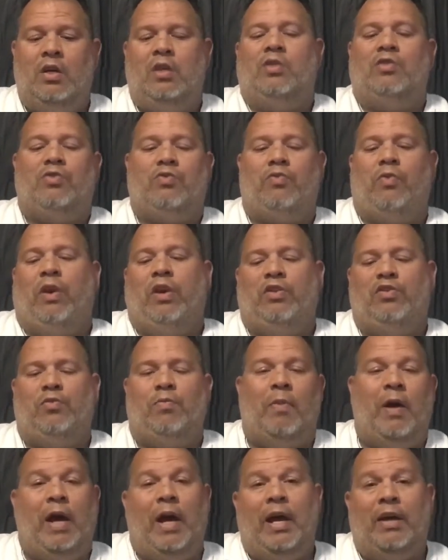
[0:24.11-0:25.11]
Scratched
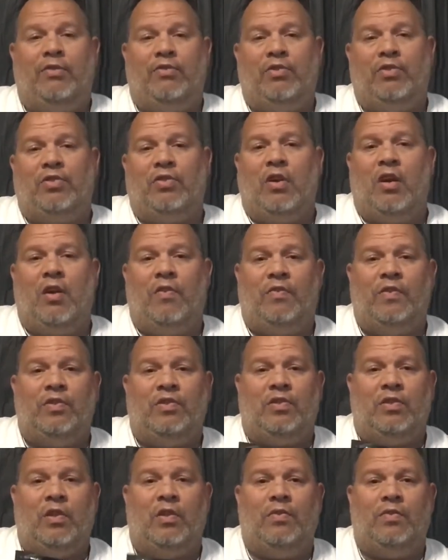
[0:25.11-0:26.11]
my address off and
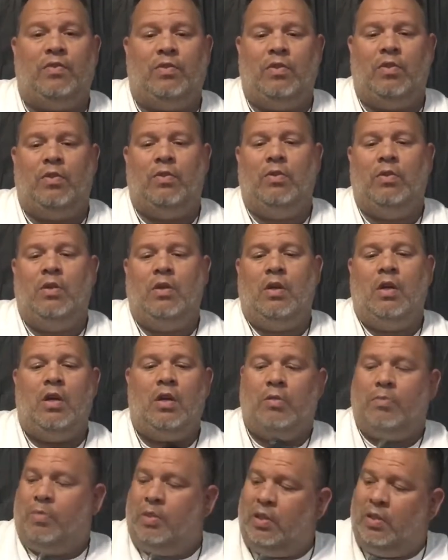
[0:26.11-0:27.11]
stuff, so
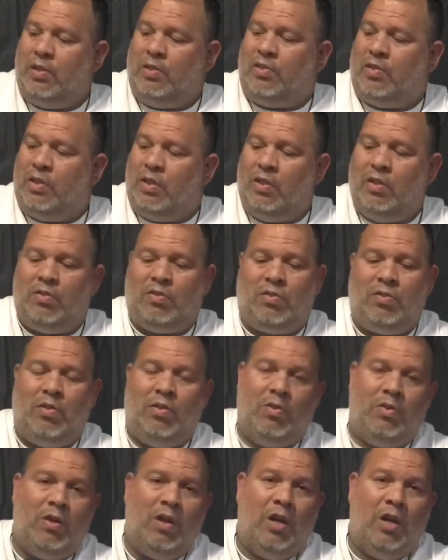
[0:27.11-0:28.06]
completely sealed. So